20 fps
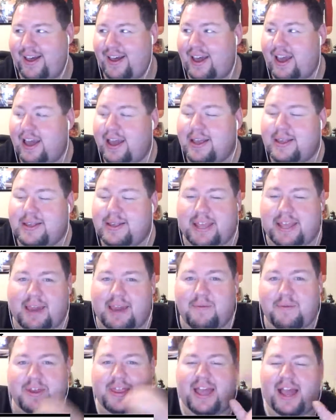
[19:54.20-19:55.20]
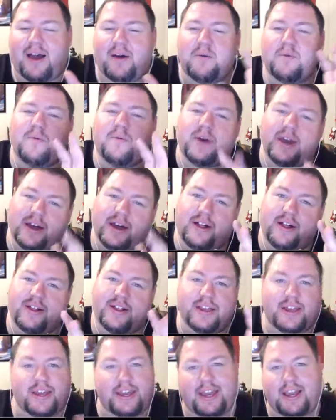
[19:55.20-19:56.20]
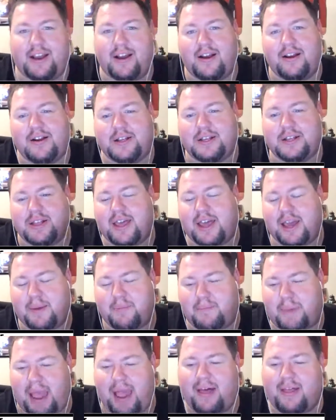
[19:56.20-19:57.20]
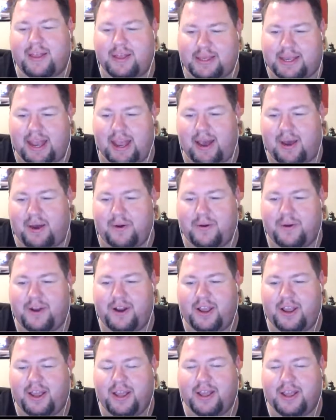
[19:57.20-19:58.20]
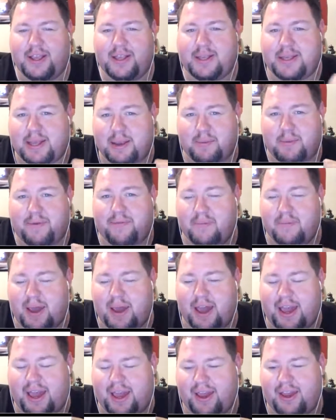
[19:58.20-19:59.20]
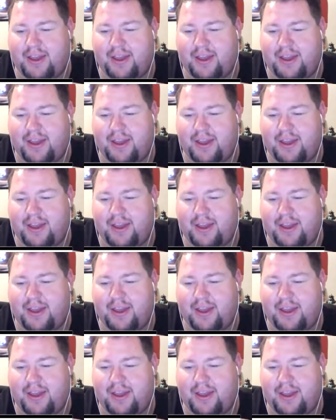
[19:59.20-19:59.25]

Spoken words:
See, without Will here to like balance out some of my